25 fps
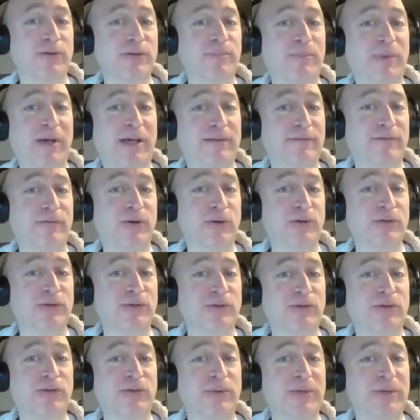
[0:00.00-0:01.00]
by
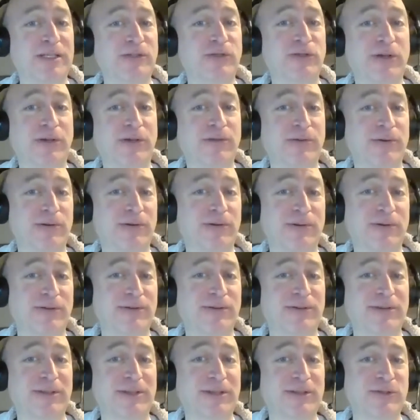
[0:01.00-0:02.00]
verse to each other
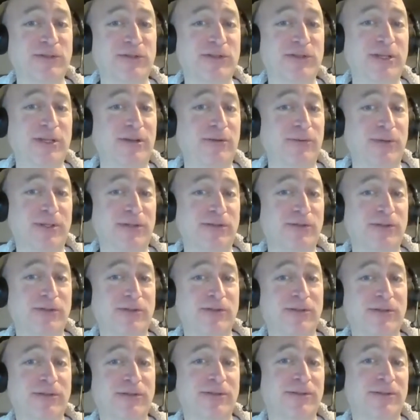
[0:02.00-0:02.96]
in sequence.